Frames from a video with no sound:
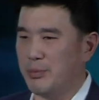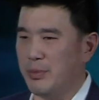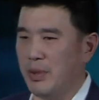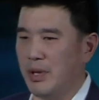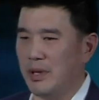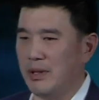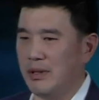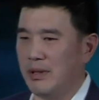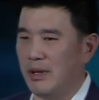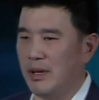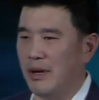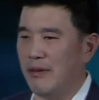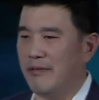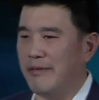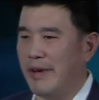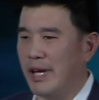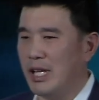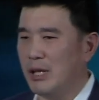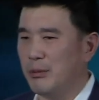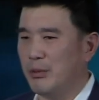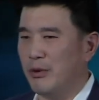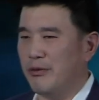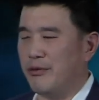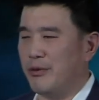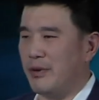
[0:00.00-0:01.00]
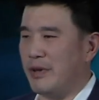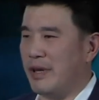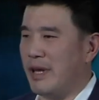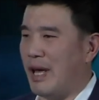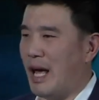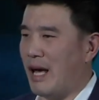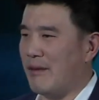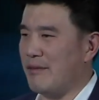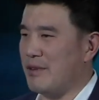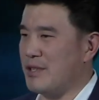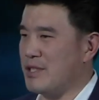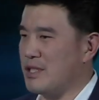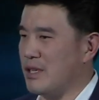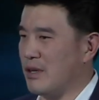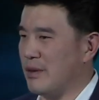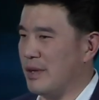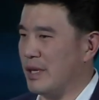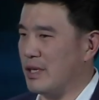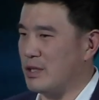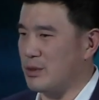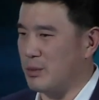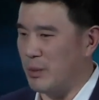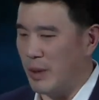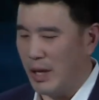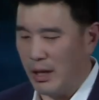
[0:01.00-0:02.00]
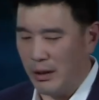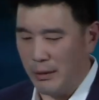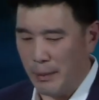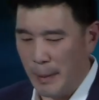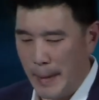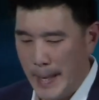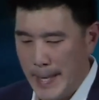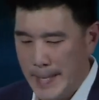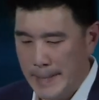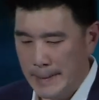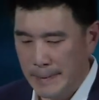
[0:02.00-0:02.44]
but available for the adversary as well.